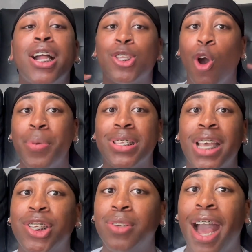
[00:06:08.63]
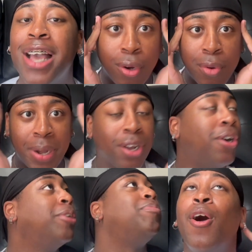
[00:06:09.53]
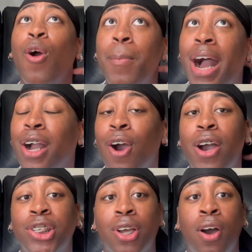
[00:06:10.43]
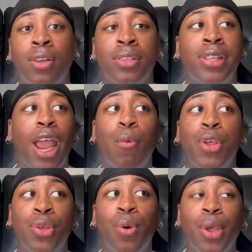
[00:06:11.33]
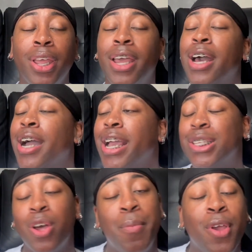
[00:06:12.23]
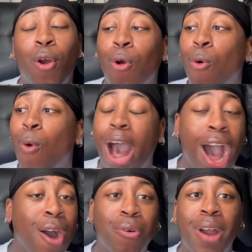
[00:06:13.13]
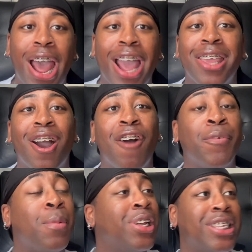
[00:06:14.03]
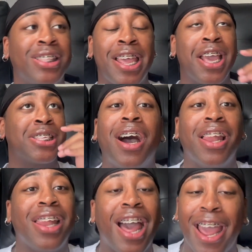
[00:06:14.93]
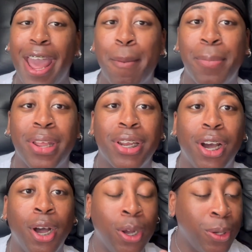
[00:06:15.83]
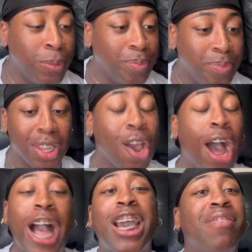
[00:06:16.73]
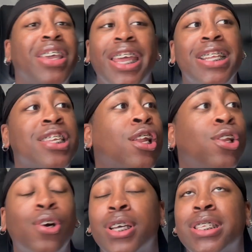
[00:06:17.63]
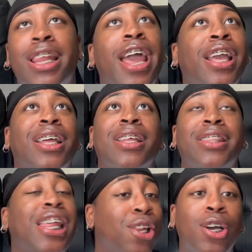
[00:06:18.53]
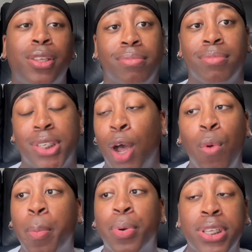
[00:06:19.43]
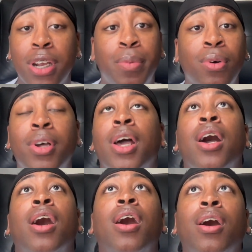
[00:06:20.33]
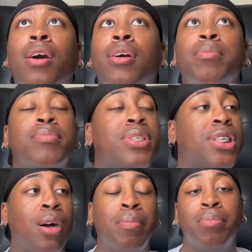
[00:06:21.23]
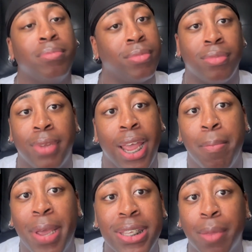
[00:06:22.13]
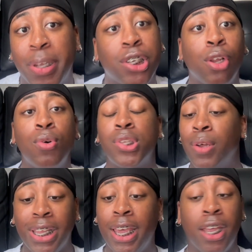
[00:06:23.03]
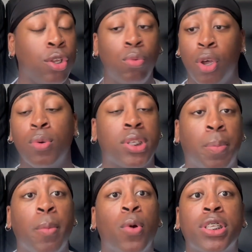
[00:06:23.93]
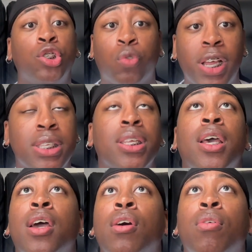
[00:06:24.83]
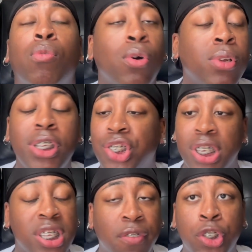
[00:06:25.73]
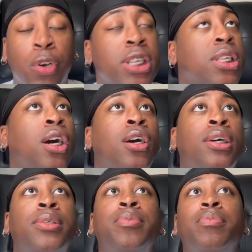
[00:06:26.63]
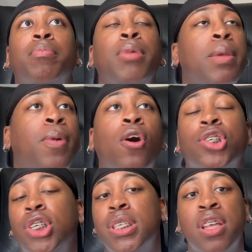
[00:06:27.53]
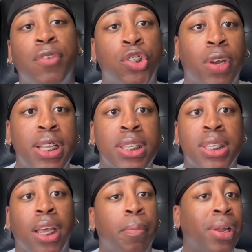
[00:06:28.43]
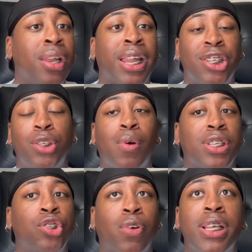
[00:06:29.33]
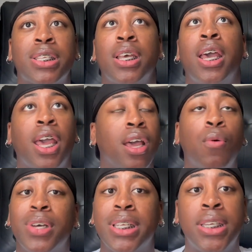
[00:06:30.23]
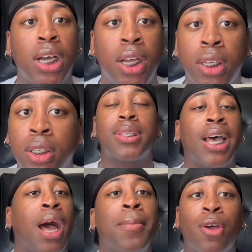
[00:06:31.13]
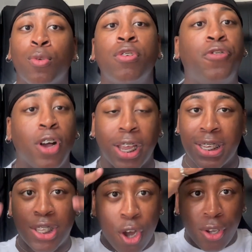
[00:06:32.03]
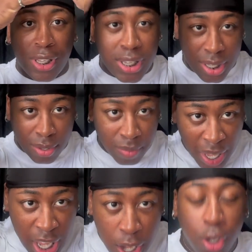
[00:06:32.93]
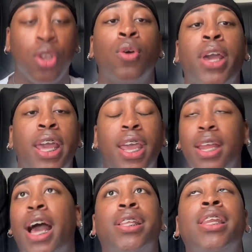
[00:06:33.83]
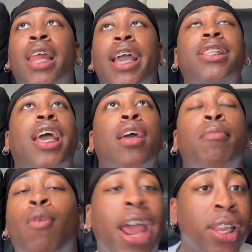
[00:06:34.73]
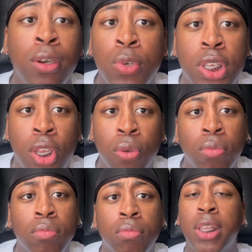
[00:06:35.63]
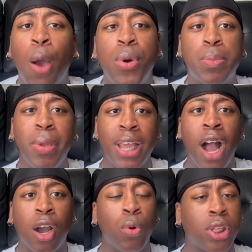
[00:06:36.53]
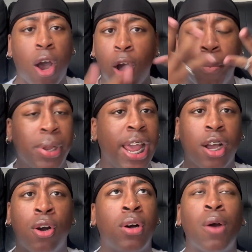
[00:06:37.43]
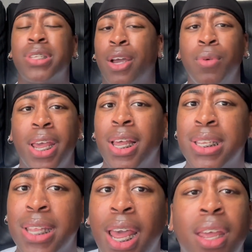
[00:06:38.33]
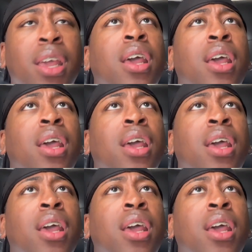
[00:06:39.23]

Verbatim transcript: October sixth, you guys. Oh my god. Oh my god, y'all. That reunion is gonna be a wild ride, y'all, from the looks of things. A lot happened. Um, y'all, I couldn't even get into the looks. Like, they look somewhat presentable. Um, some had basic bitch clothes on again. You know, some people wasn't dressed. Roly, she's never dressed. Um, Meatball, she's never dressed. Tickabella looked like she wasn't dressed. Hell wasn't done. Tommy, I don't know who the fuck installed this heel on your head. I didn't like that. Mariah Lynn was cute. That was Bianca with the all black on. I was like, who the hell is that?